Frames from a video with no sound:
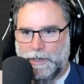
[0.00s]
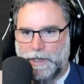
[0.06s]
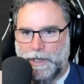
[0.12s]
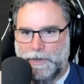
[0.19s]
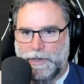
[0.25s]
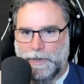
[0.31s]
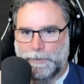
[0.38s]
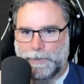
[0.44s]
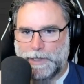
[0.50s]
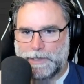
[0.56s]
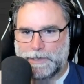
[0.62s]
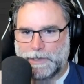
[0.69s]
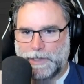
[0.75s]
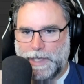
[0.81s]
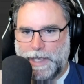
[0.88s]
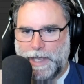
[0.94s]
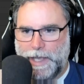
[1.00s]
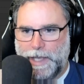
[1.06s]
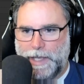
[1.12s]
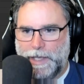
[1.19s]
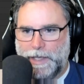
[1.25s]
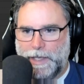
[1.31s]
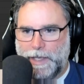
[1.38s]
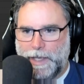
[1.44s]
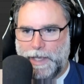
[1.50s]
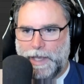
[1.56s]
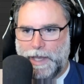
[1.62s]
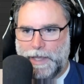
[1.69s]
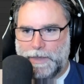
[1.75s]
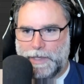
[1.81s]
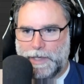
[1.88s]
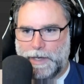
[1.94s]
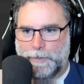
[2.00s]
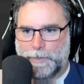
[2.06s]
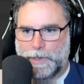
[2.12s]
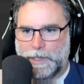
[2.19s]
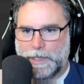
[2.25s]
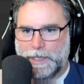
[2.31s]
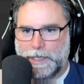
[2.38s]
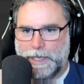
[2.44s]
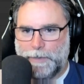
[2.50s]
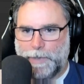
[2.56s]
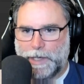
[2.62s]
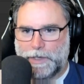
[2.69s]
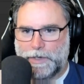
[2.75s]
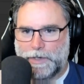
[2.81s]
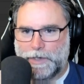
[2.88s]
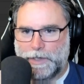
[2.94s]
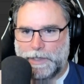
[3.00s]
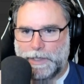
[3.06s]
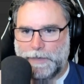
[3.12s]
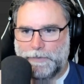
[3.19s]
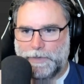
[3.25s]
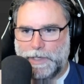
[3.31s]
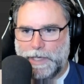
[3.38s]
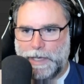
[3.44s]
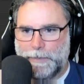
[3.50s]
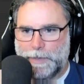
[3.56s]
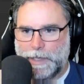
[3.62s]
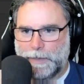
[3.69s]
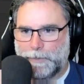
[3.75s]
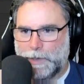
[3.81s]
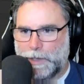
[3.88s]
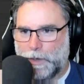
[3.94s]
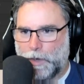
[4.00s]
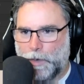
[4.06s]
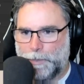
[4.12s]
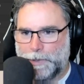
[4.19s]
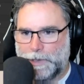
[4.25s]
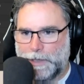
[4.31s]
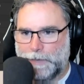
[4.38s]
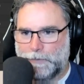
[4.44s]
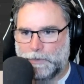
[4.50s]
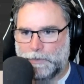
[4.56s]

and then I'm gonna delay, and then I'm gonna get my current level name, and then I'm gonna open level.